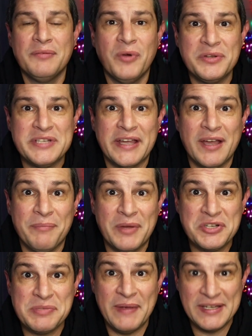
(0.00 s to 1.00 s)
won't take up
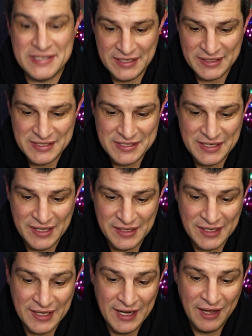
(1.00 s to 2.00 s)
much space thing to start
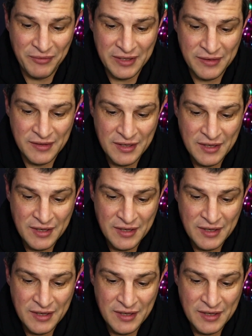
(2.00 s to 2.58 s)
the kit out with.